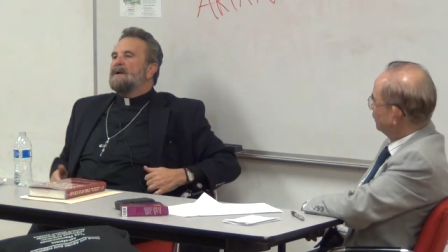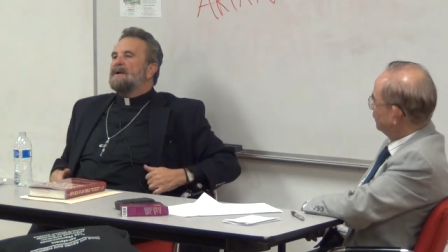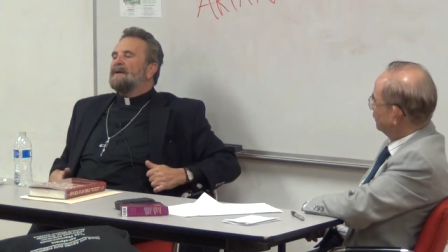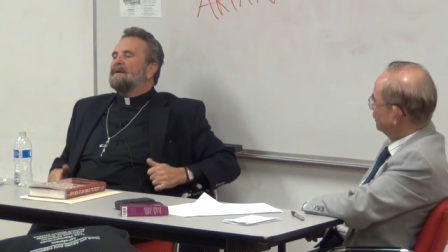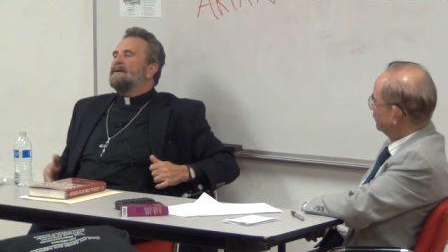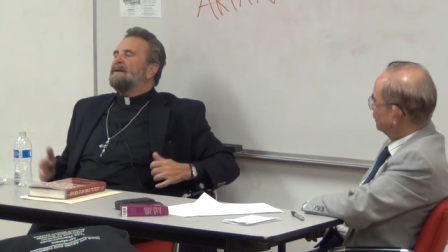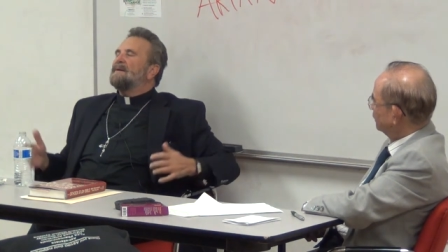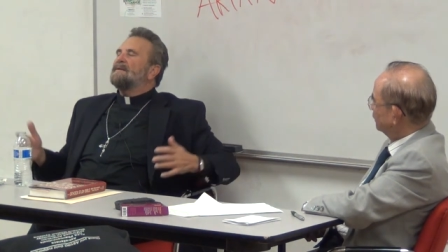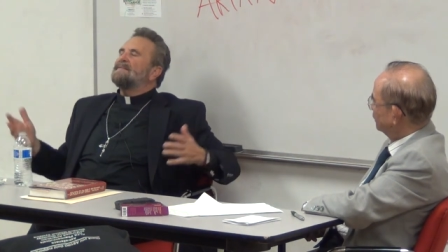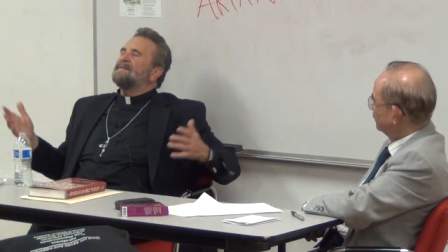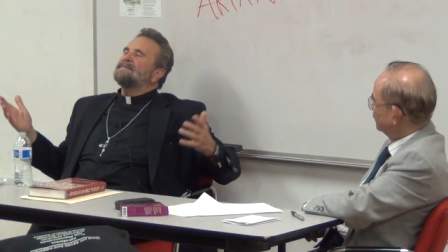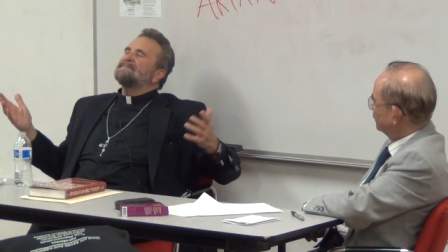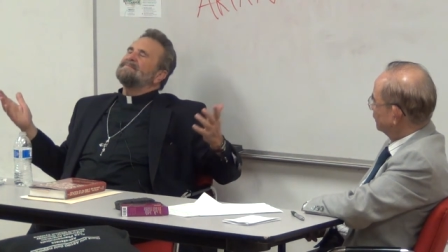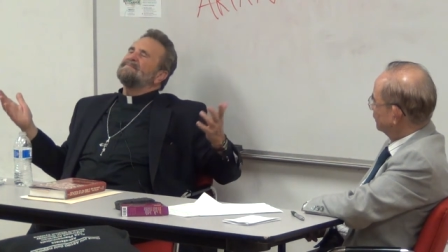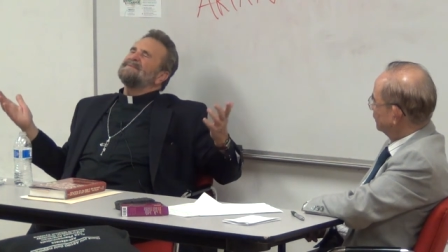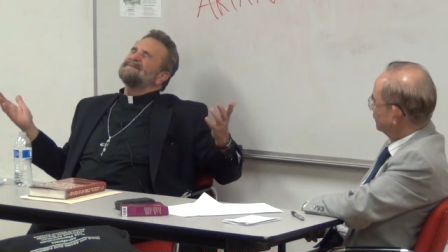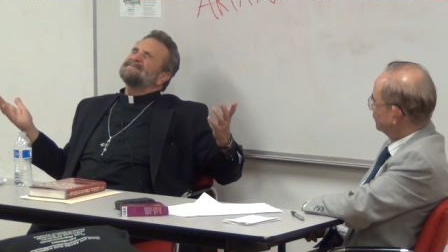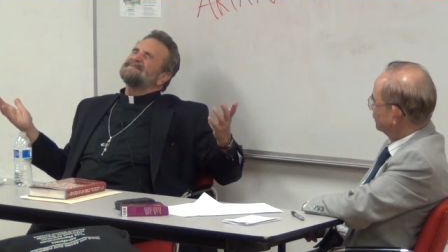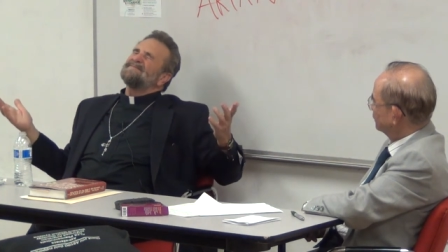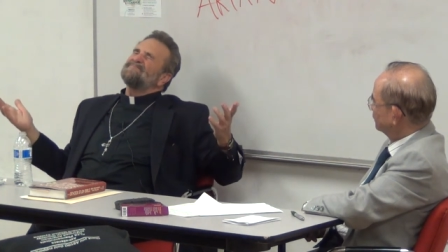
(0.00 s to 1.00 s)
You know, I thought
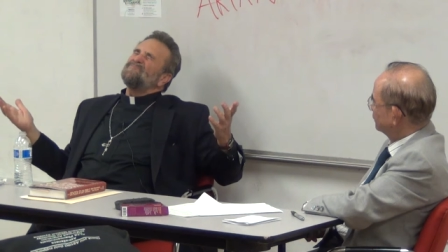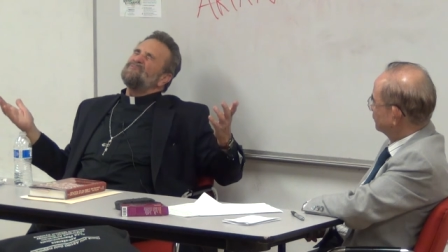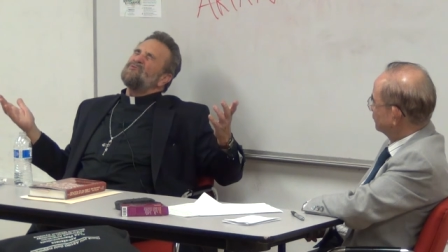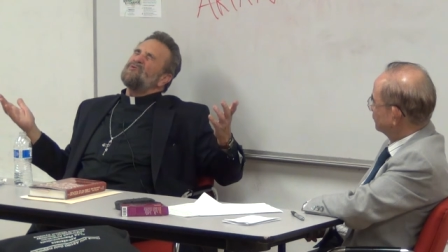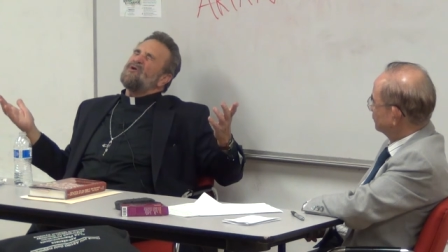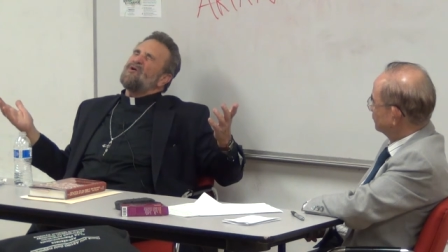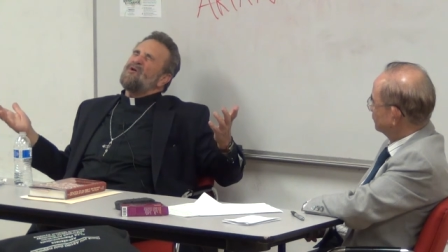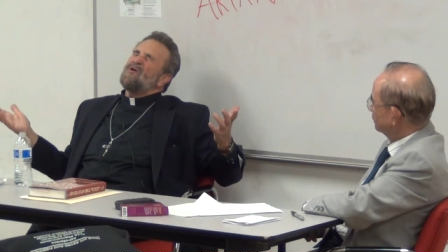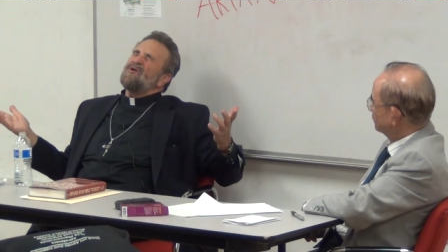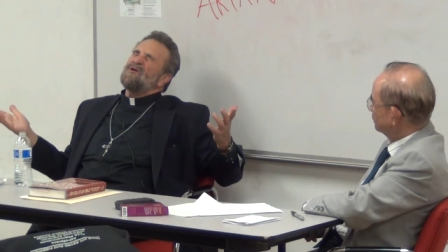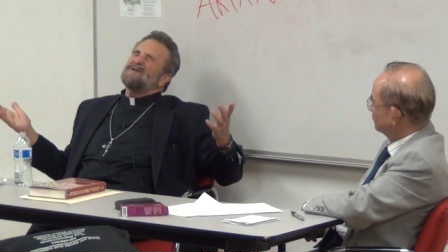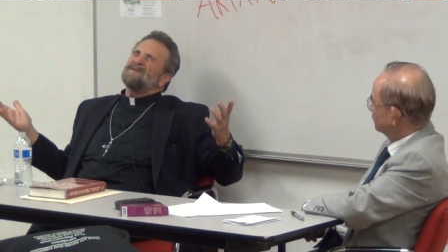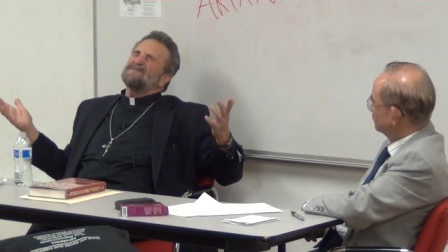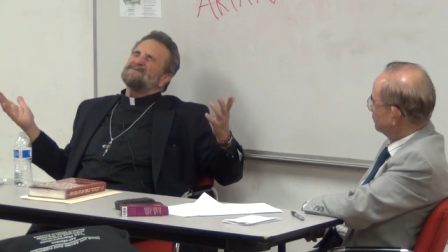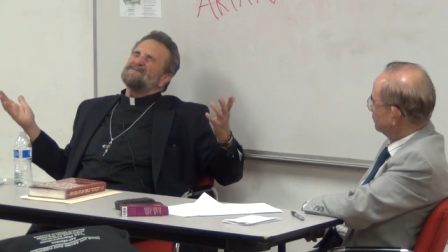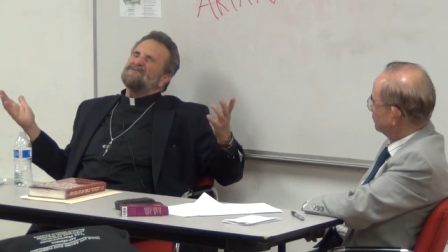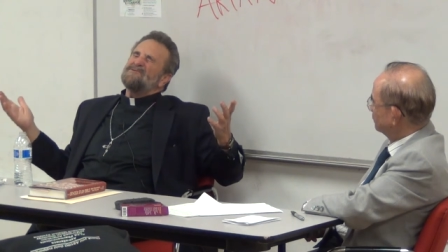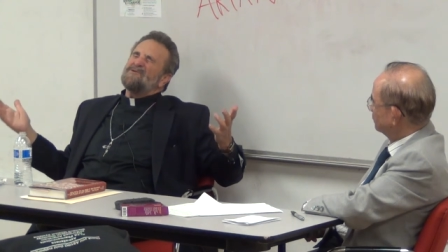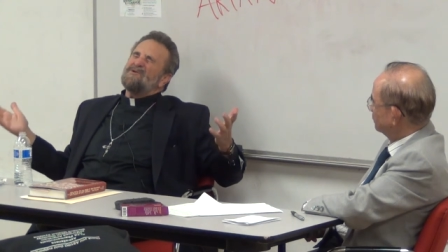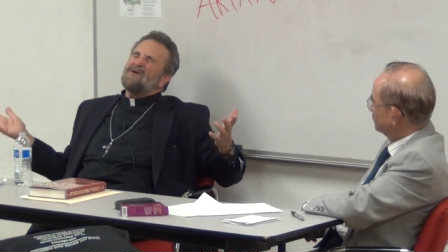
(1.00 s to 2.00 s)
to myself,
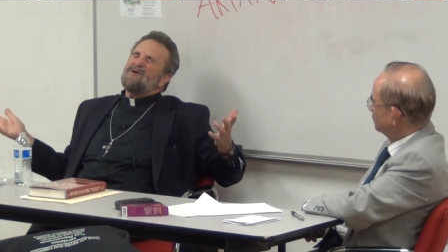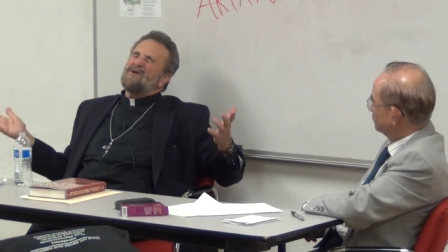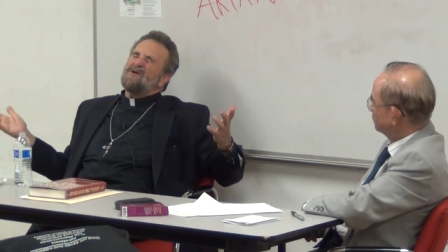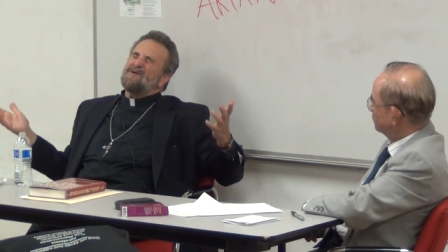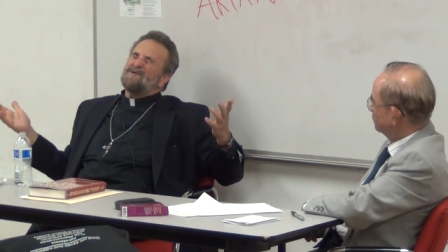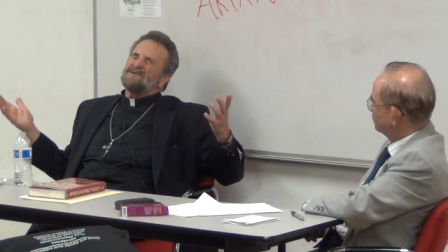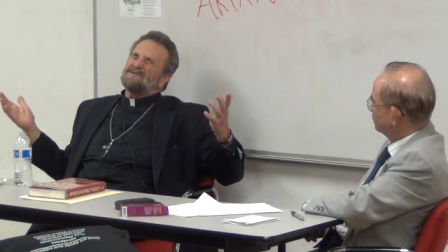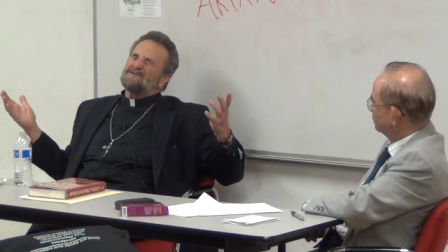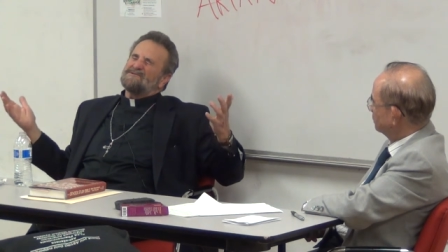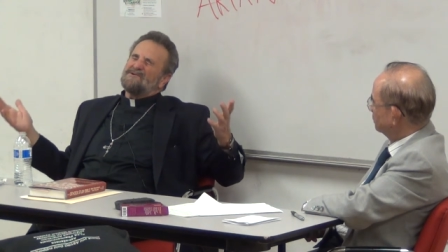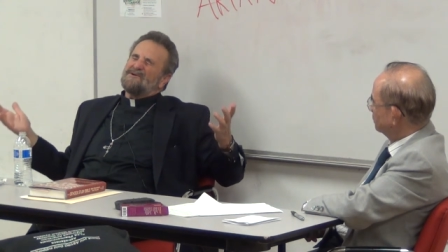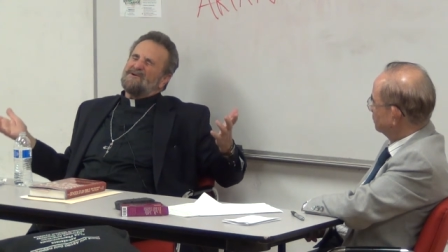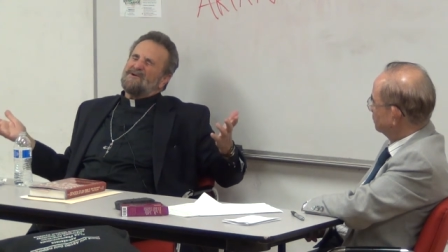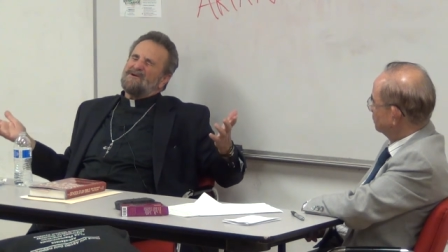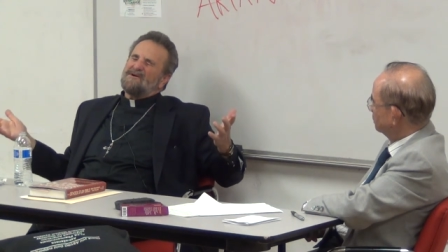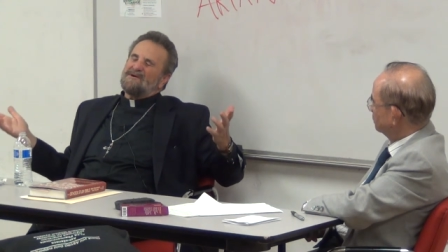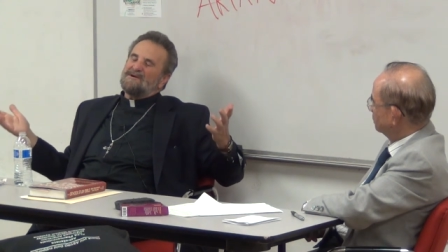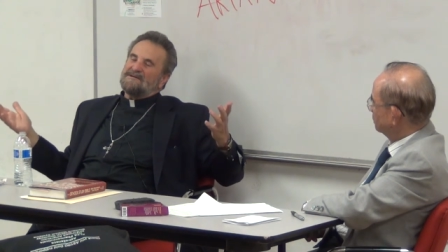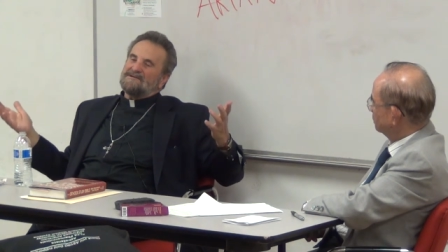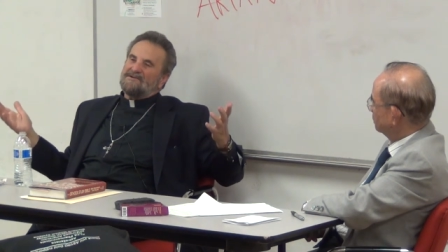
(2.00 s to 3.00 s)
noise, noise,
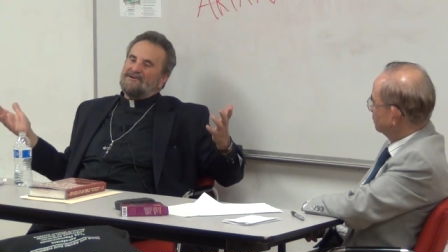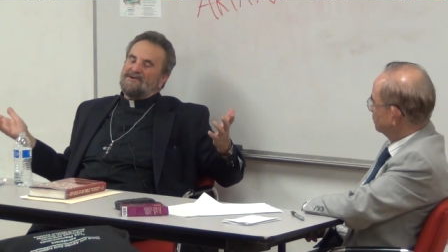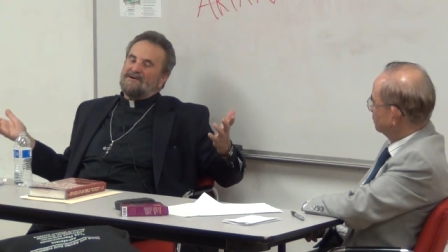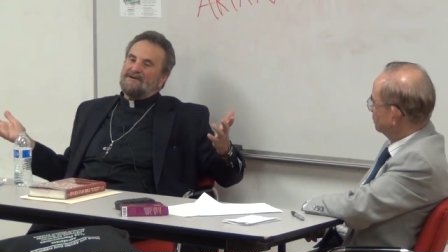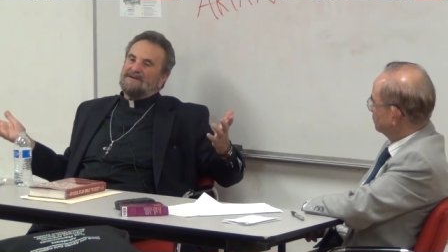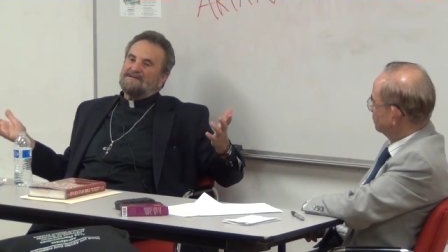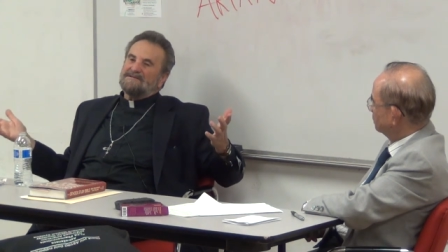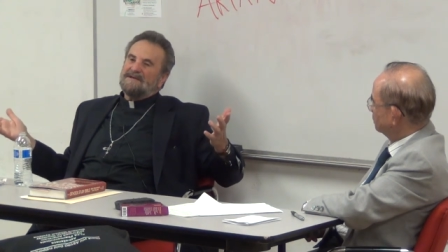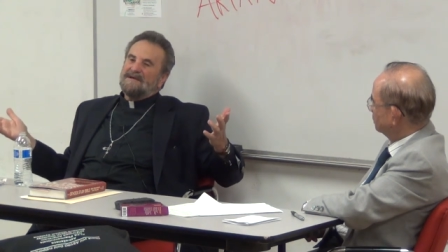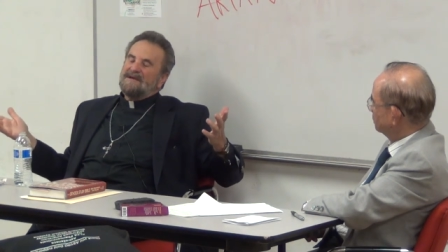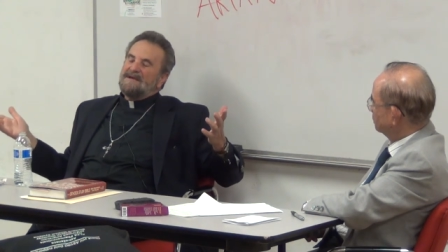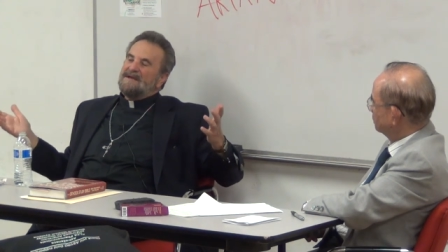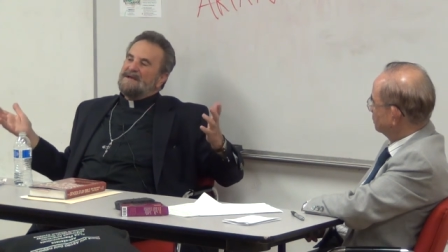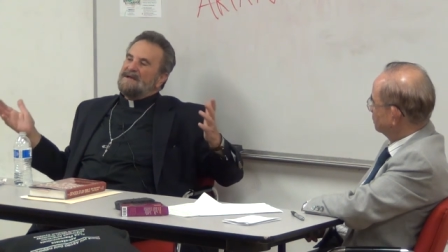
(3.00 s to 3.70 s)
noise, noise.